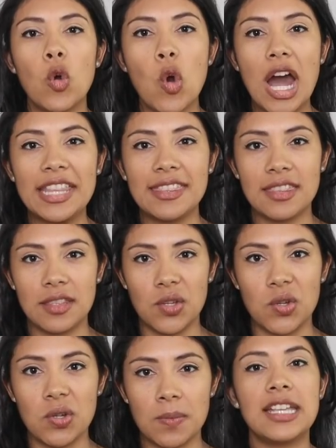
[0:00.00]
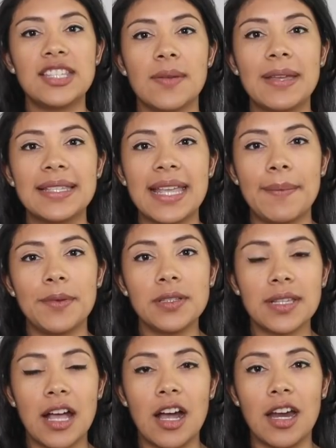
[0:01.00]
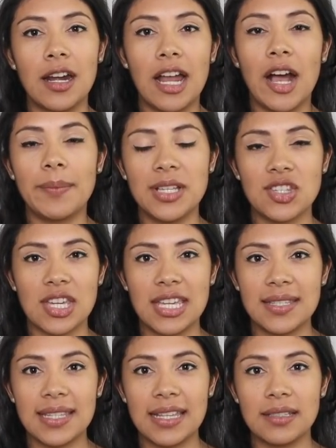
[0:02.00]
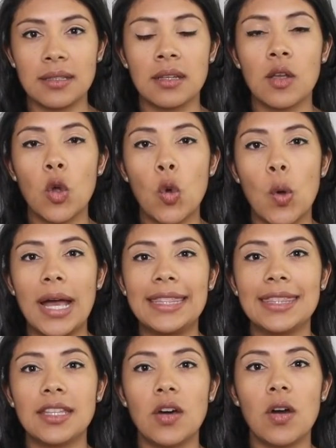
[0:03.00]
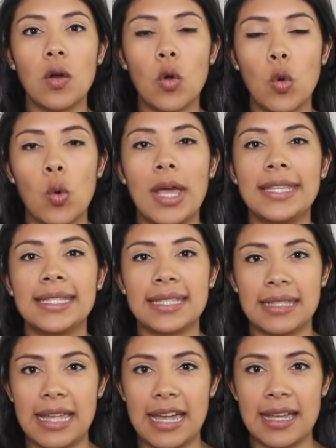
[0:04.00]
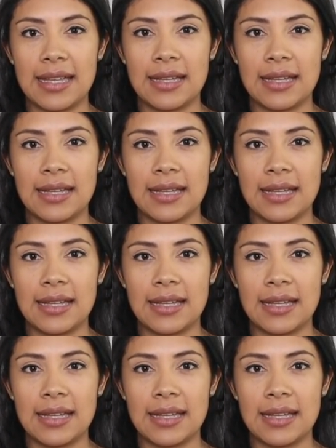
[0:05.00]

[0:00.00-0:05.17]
¿Cuánto? And some examples are how much is it? ¿Cuánto cuesta?